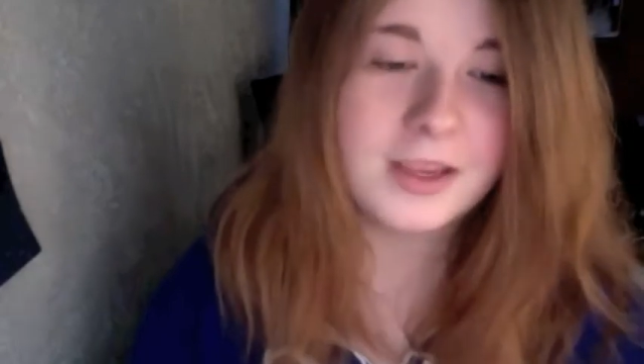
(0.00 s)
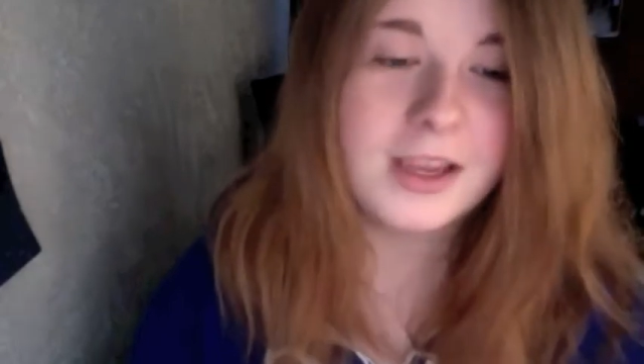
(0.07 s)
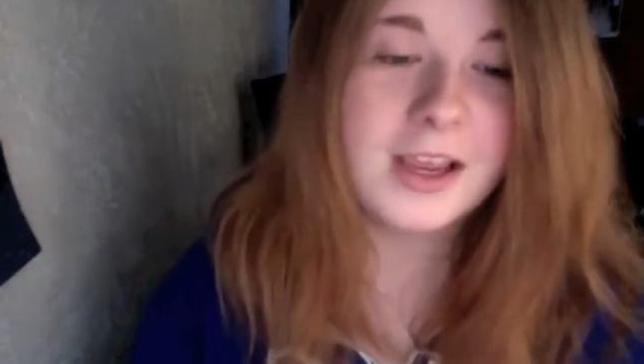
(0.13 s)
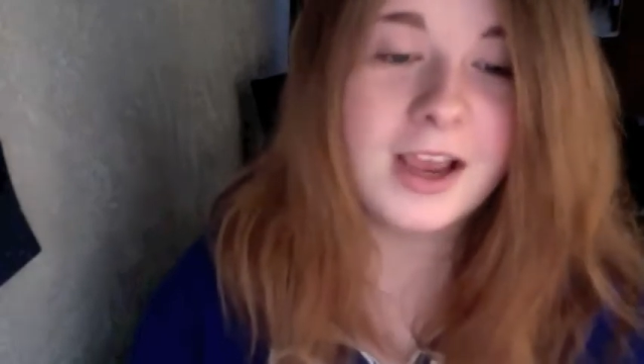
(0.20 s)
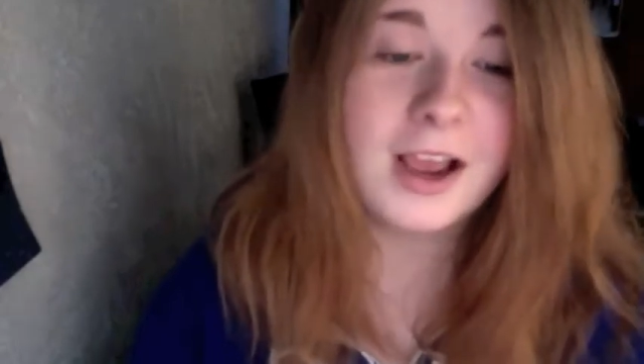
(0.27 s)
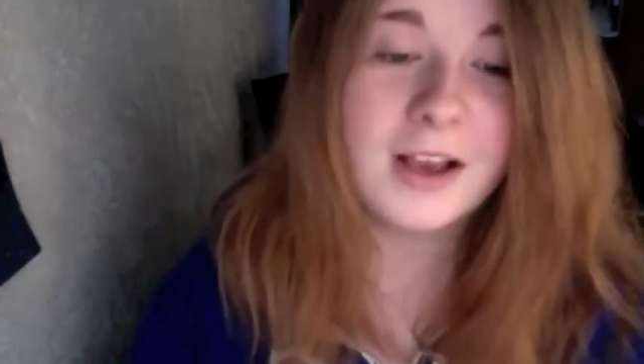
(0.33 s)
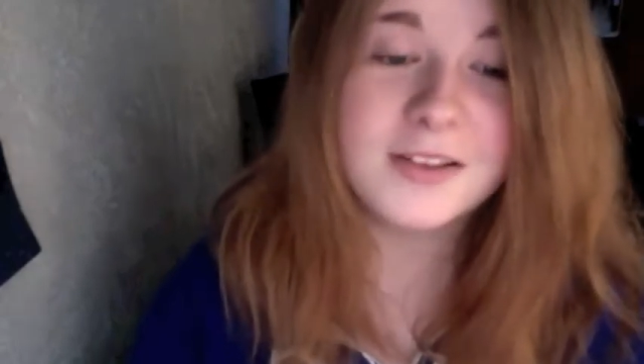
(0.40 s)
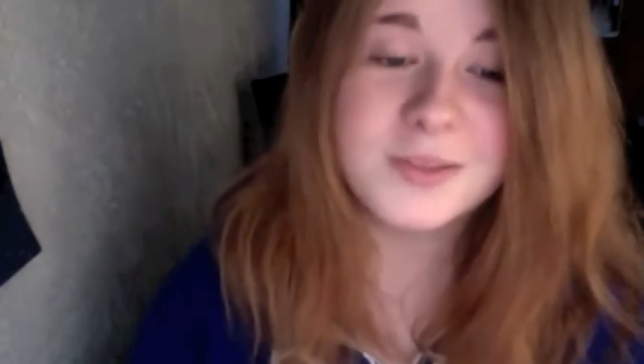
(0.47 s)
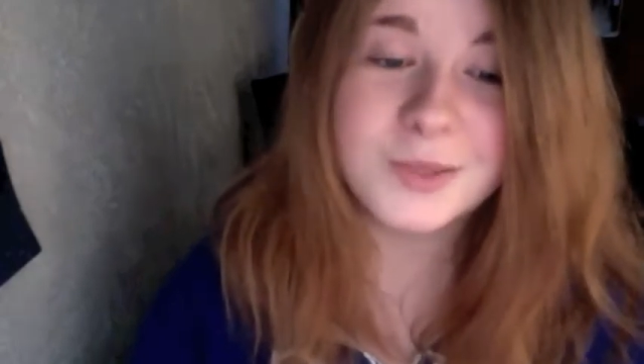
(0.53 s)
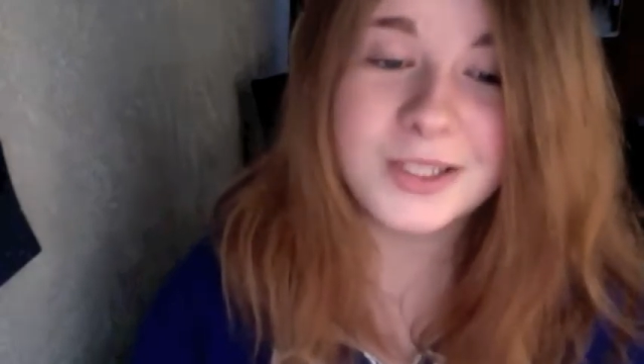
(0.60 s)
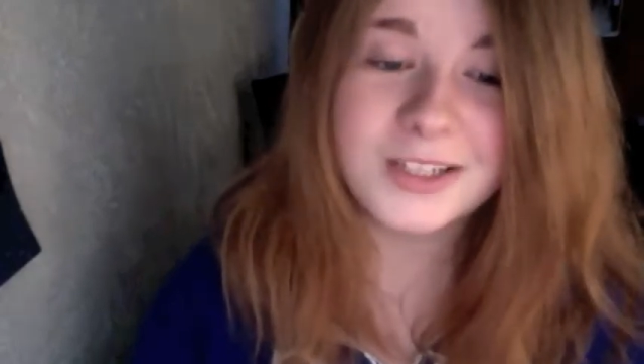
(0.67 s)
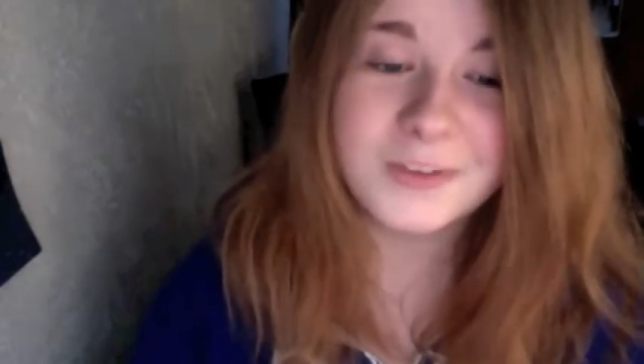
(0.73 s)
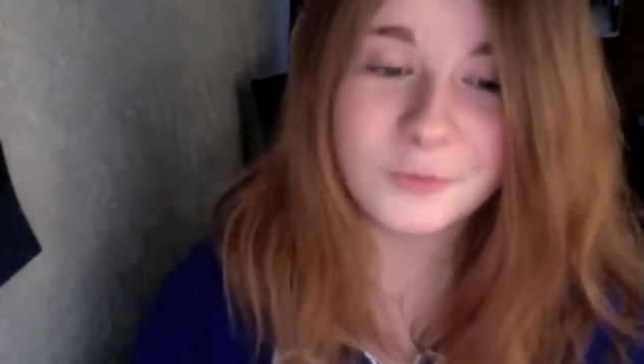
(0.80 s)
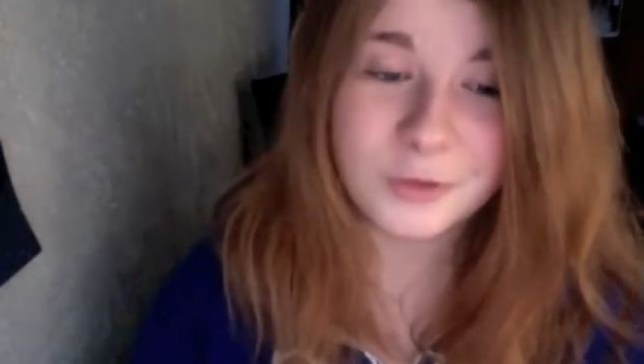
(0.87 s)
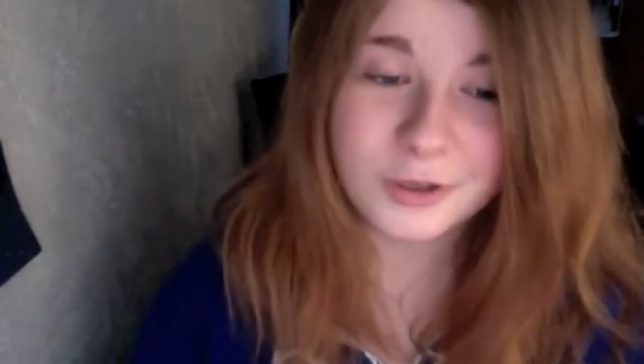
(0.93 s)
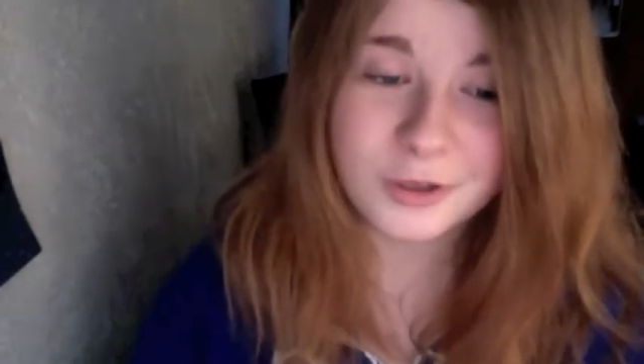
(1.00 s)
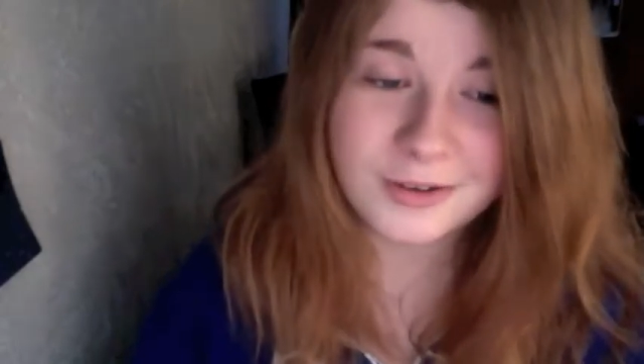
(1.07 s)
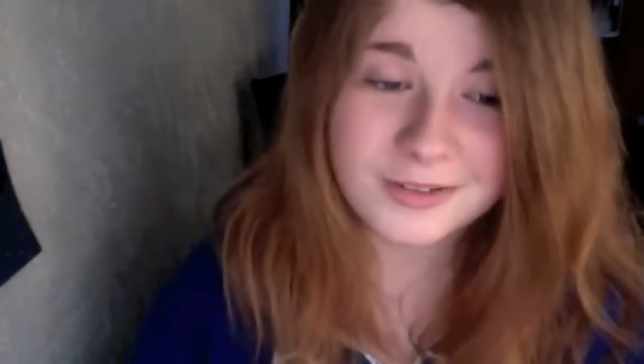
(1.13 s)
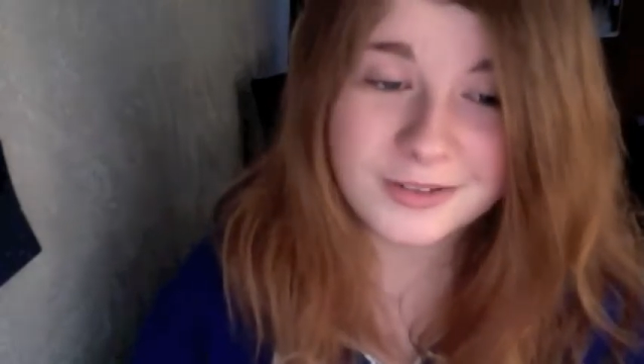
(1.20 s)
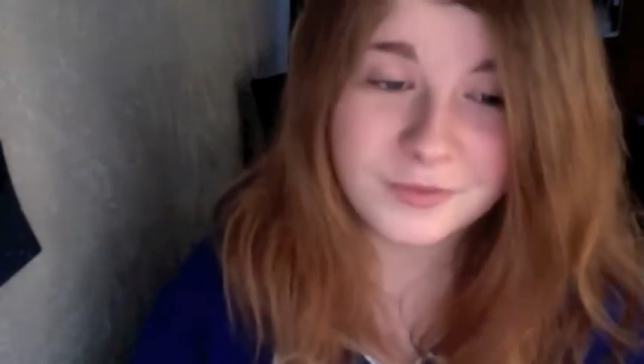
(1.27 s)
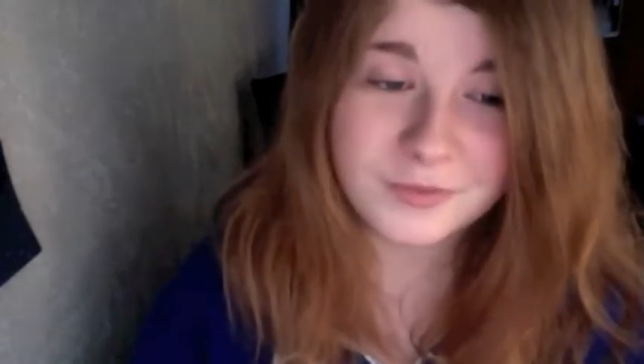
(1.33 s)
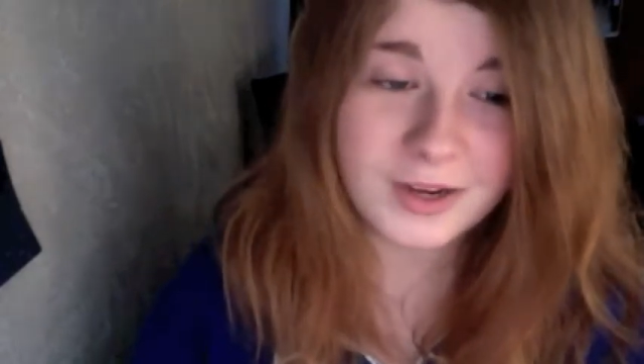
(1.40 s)
I also love when
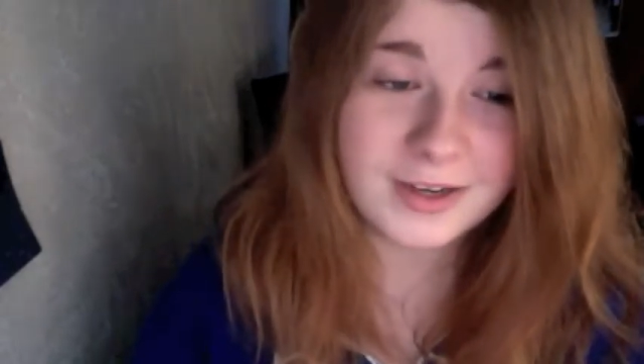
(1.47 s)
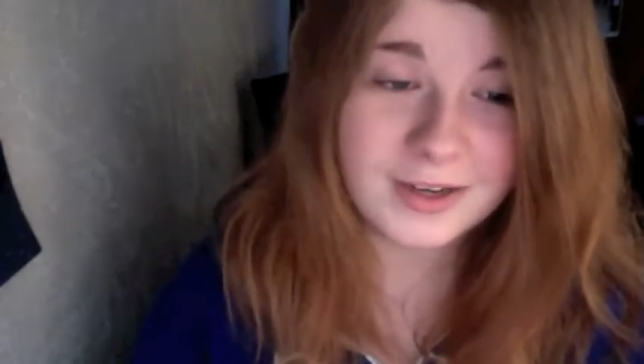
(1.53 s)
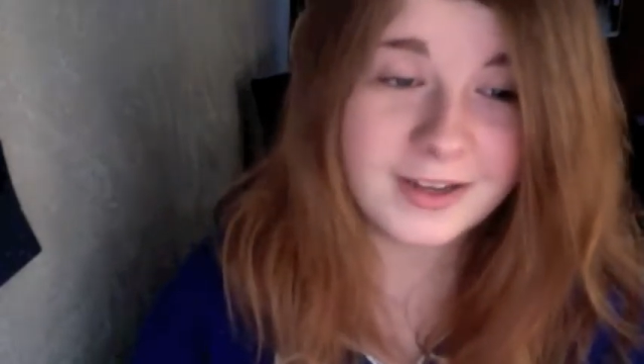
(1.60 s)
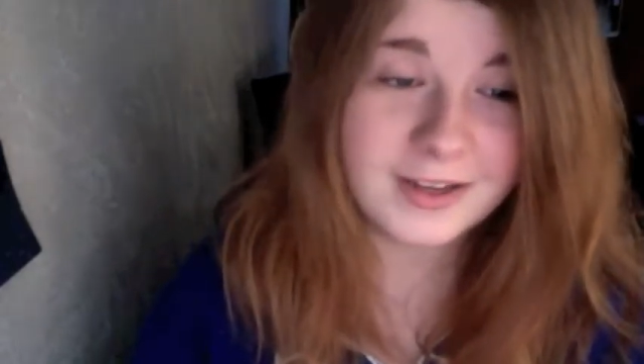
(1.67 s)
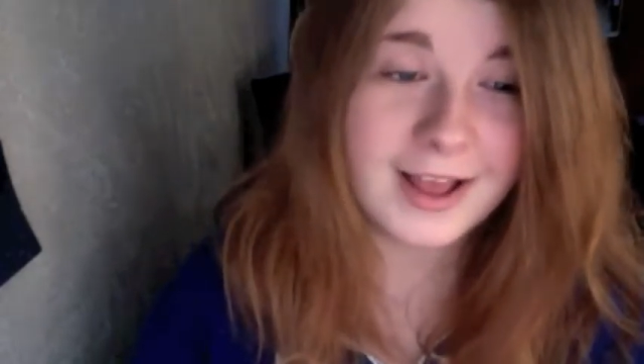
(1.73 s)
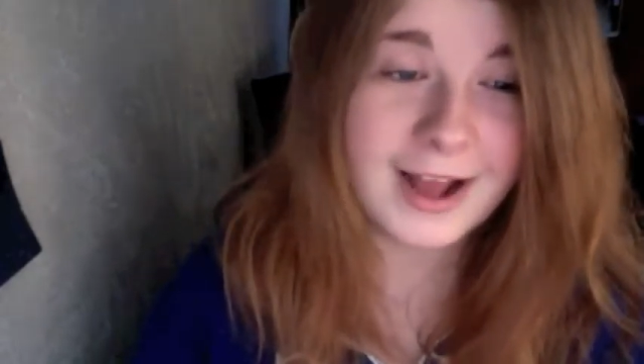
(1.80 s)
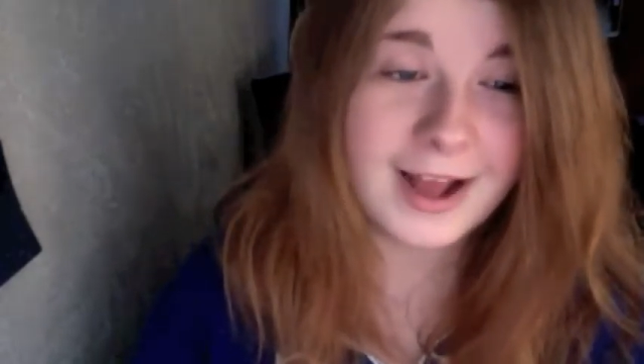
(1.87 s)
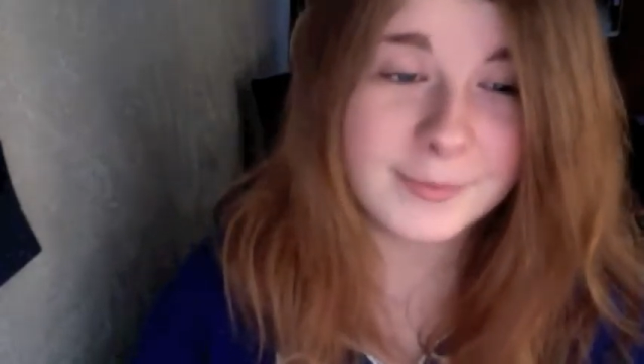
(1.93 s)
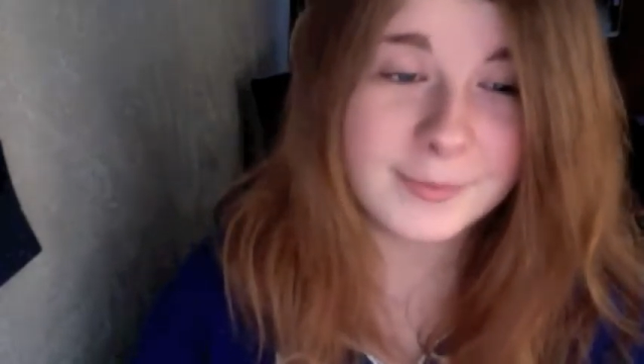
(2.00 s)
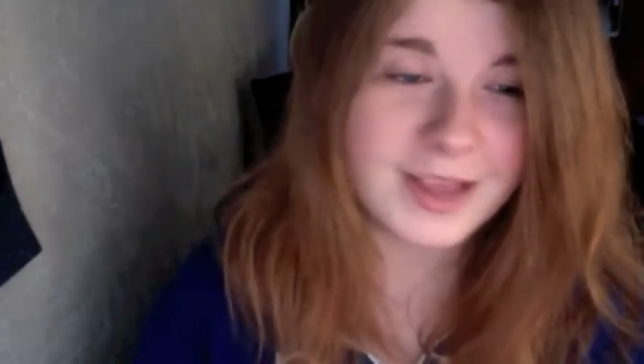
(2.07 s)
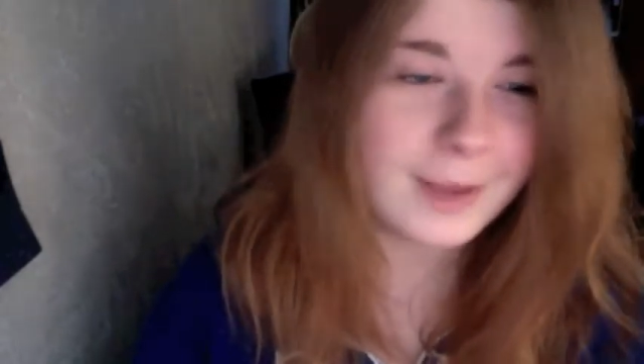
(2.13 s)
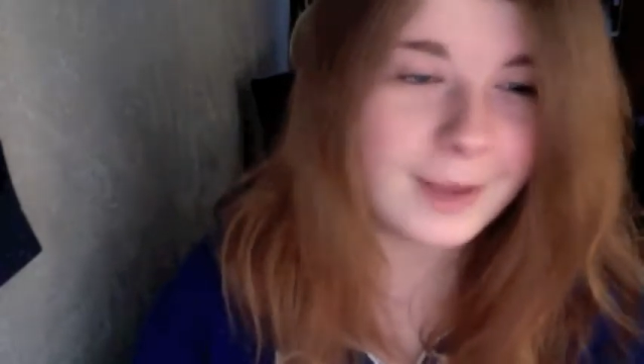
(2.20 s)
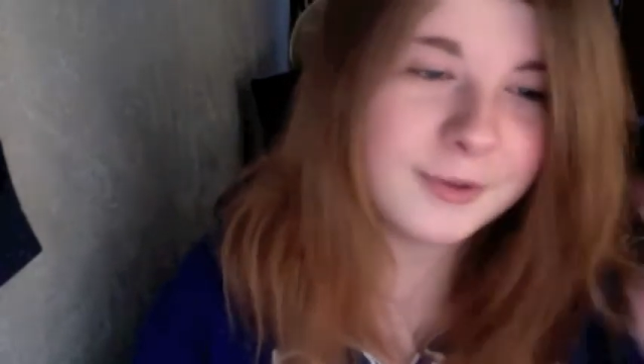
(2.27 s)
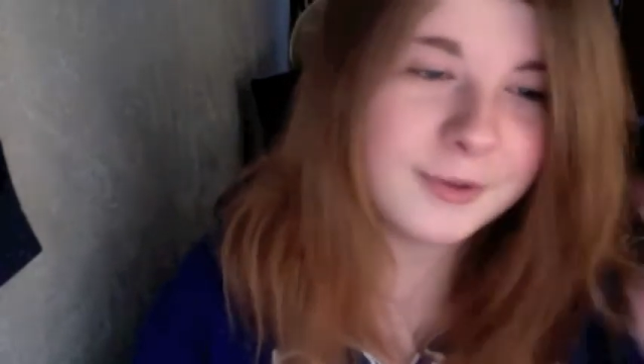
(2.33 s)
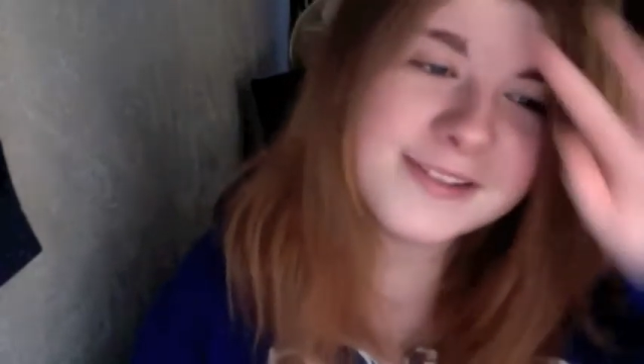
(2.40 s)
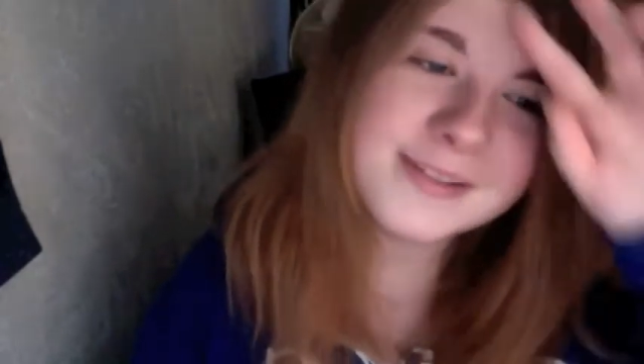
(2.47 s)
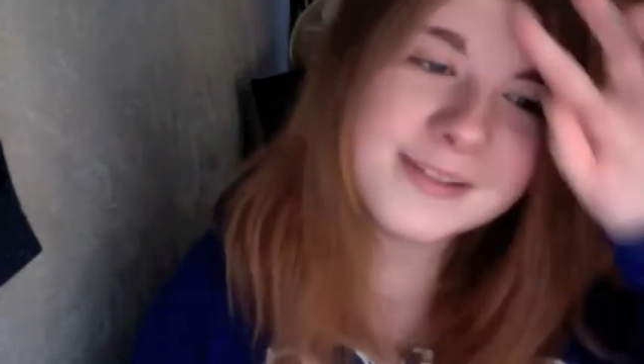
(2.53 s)
Kurt defended the Adam's apples